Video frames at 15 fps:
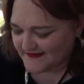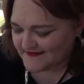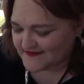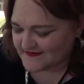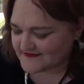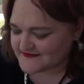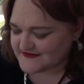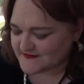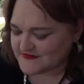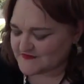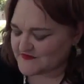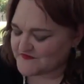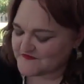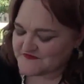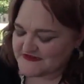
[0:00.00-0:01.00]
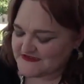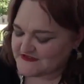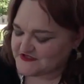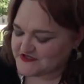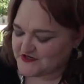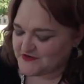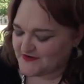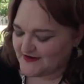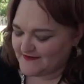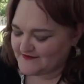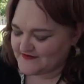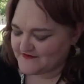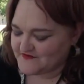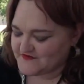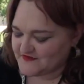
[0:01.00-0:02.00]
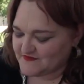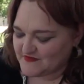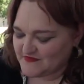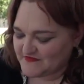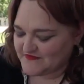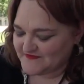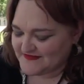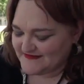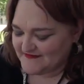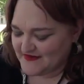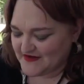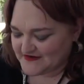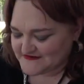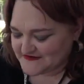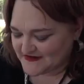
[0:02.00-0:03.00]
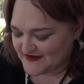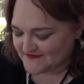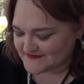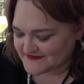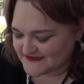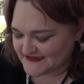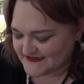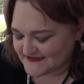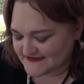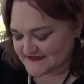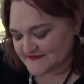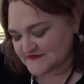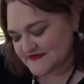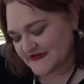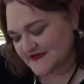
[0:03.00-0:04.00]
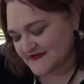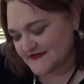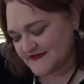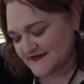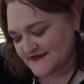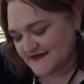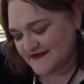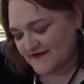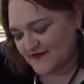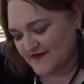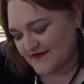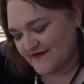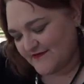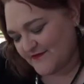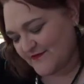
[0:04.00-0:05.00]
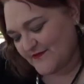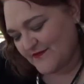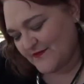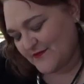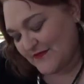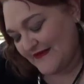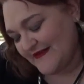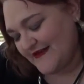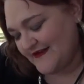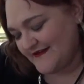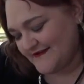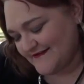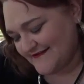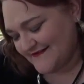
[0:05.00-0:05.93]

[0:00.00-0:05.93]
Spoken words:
Like the September 15th show, the September 15th concert, I was looking at this and I was like, really?